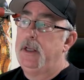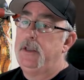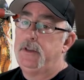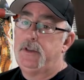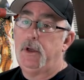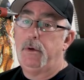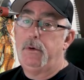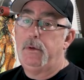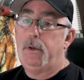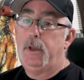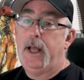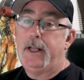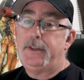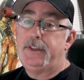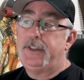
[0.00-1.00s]
So
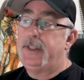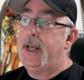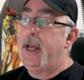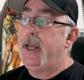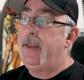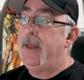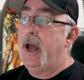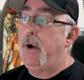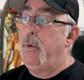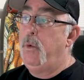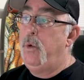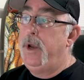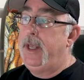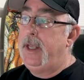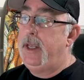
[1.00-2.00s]
let's say that
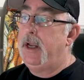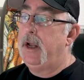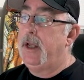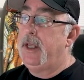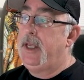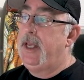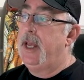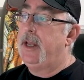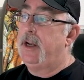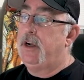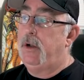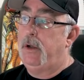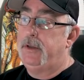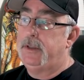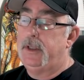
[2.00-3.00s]
we get
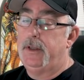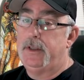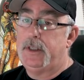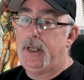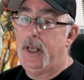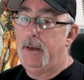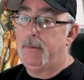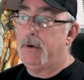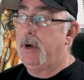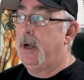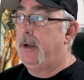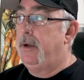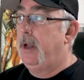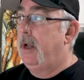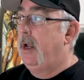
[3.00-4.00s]
close to this
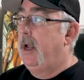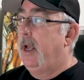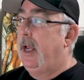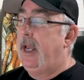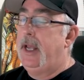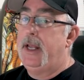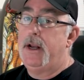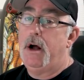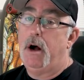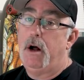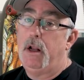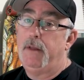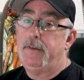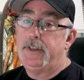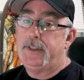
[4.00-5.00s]
campground and
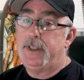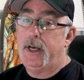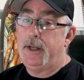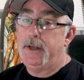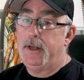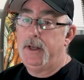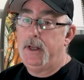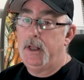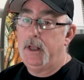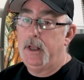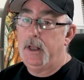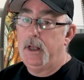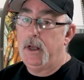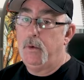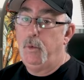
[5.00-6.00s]
all of a sudden
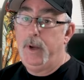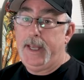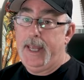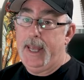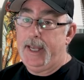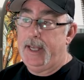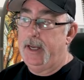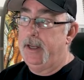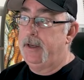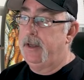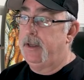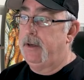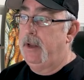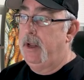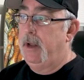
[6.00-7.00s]
we can't get in
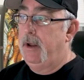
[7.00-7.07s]
it.